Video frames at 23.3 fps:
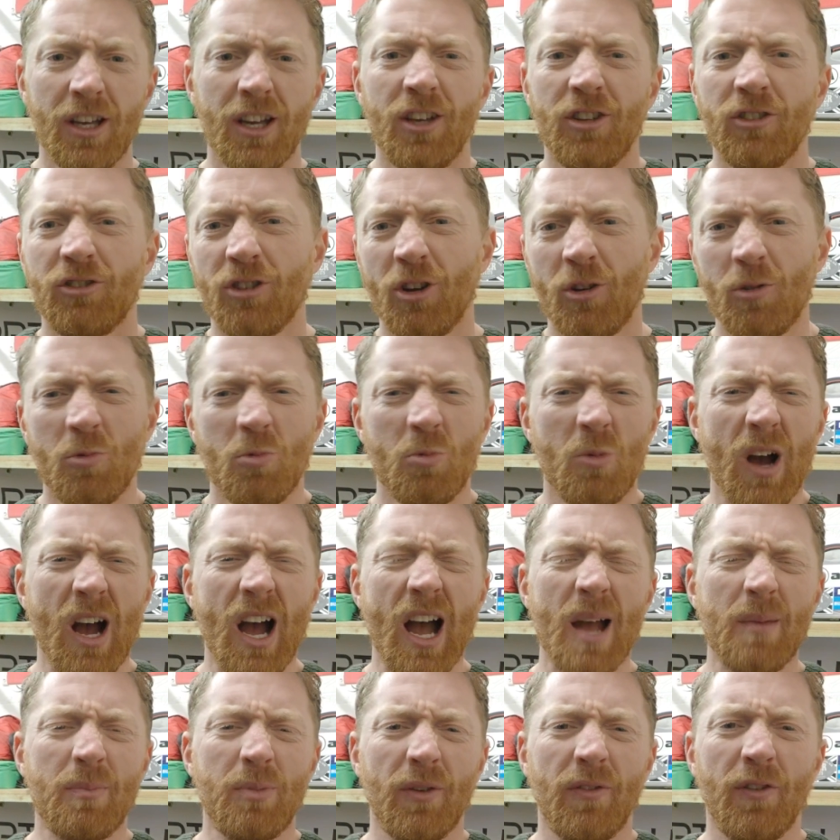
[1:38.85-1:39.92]
So
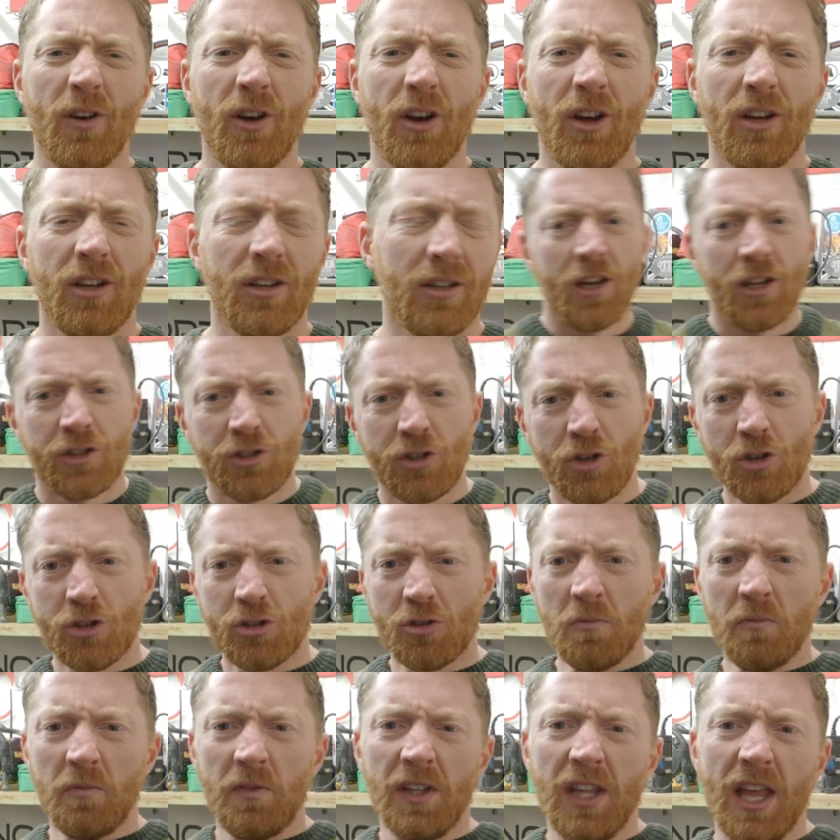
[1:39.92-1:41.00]
I prefer to use
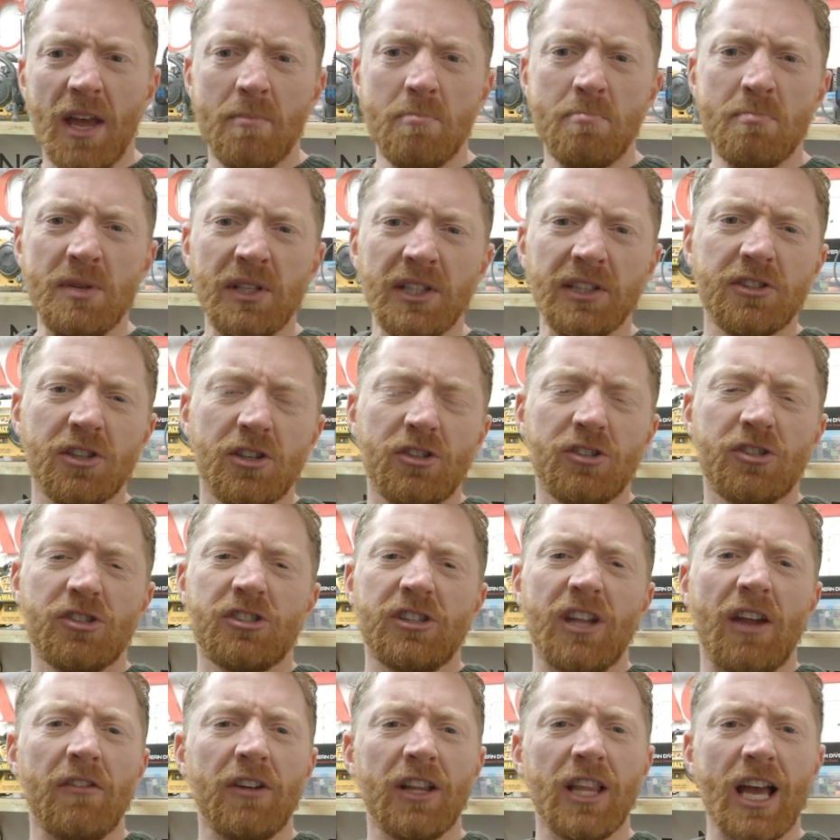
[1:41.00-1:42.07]
something like Milton
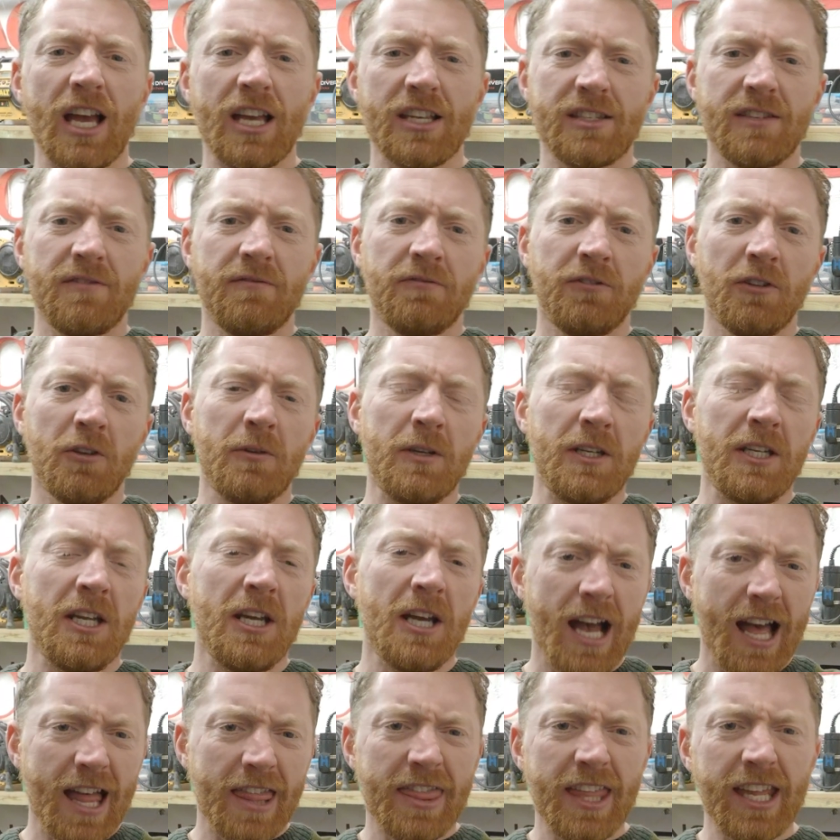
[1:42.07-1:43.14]
Sterilising fluid.
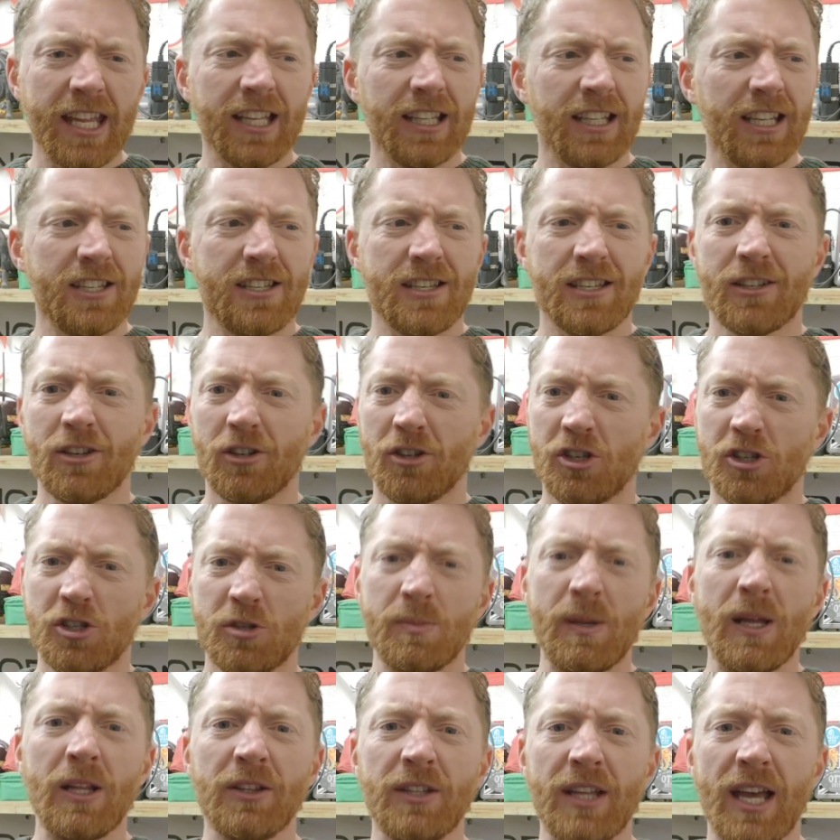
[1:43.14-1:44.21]
I think this is going to
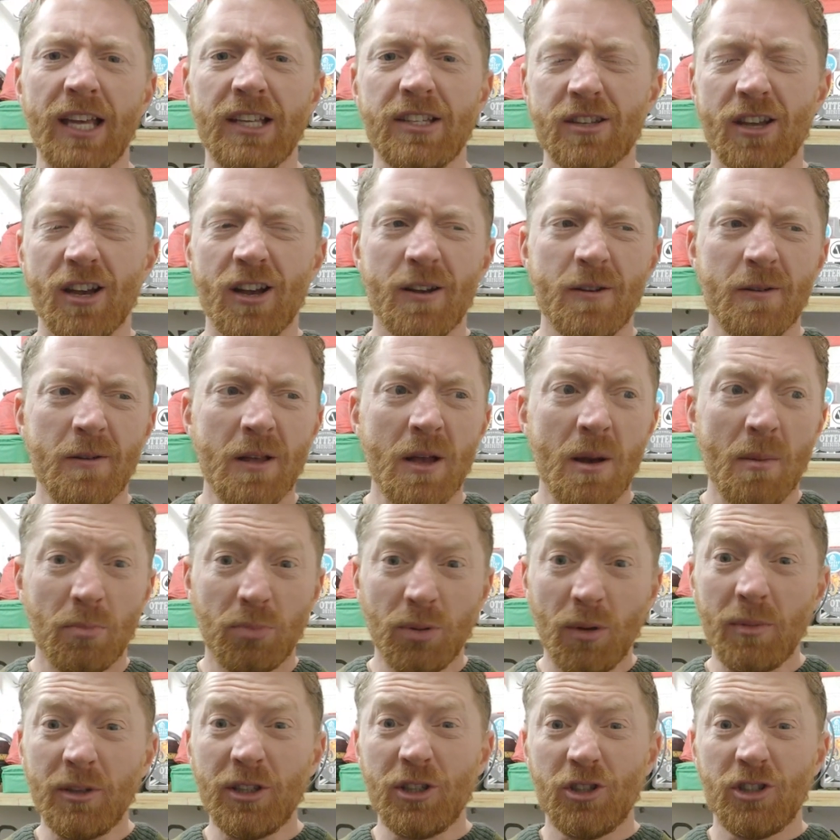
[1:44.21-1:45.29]
smell nicer,
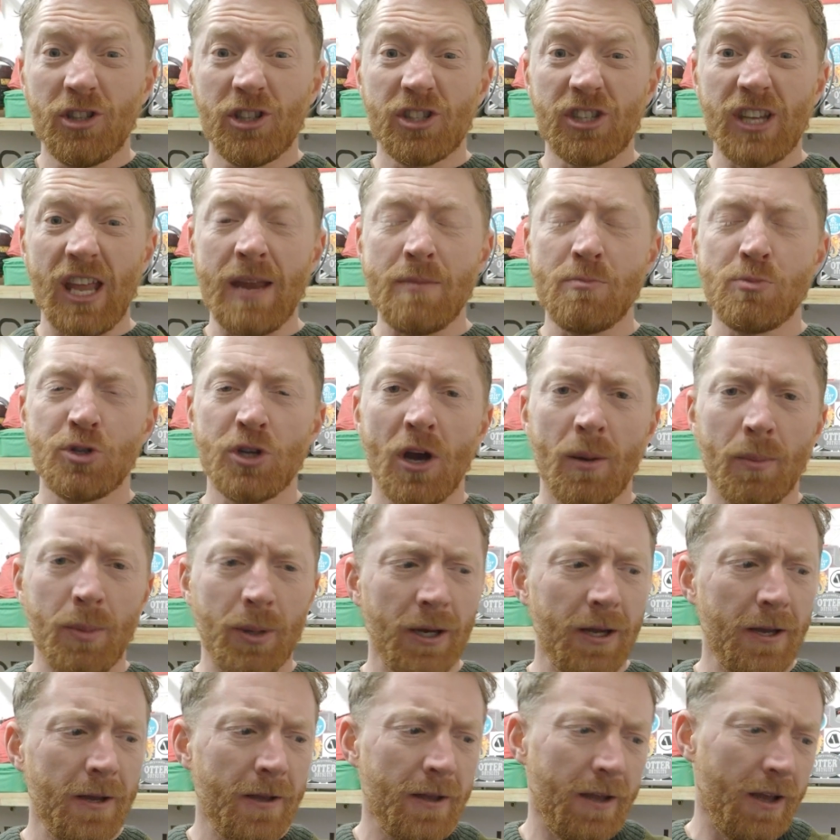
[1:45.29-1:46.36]
probably do the same job,
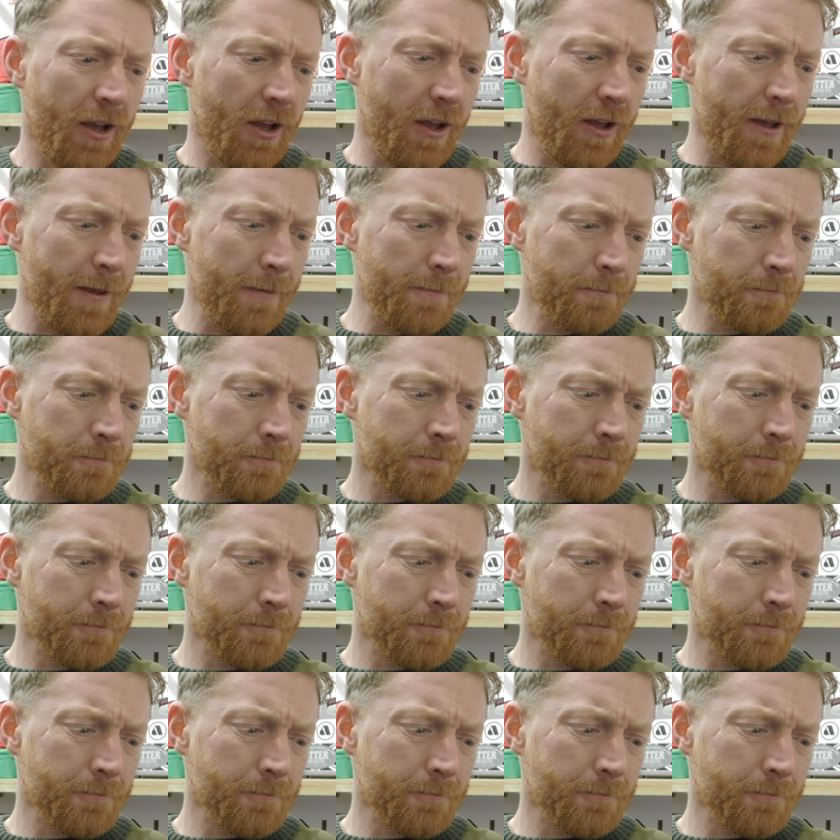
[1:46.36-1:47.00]
but I'm